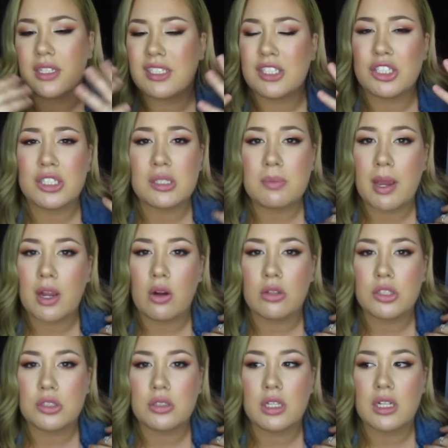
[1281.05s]
This is just my
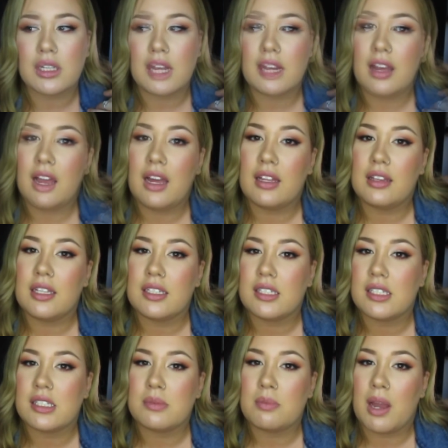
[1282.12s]
go-to look. Like
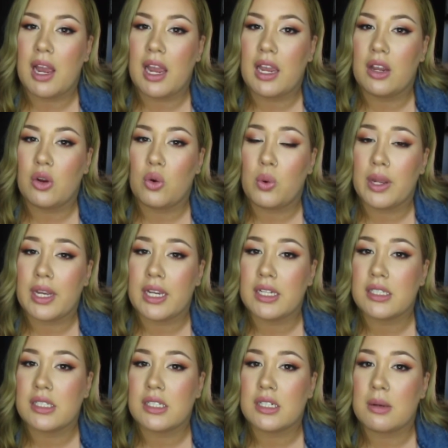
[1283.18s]
this is my
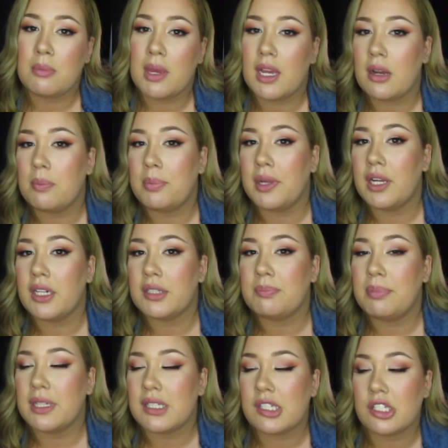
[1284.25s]
quickest makeup look,
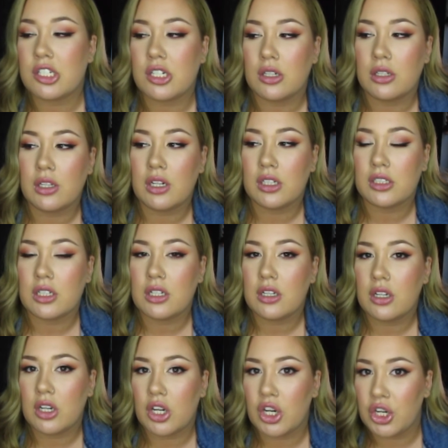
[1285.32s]
but still look
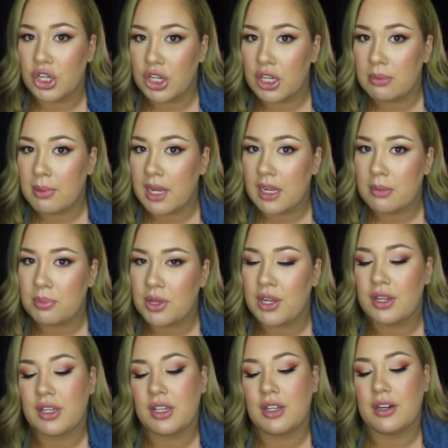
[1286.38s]
good makeup
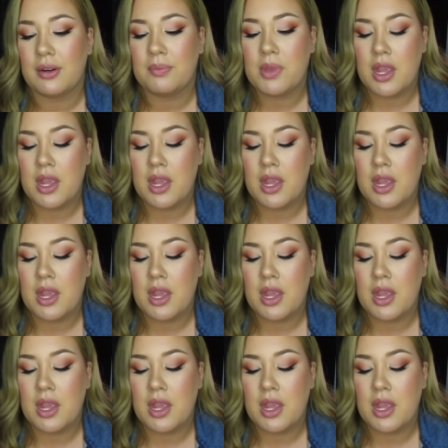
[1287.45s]
look, you know.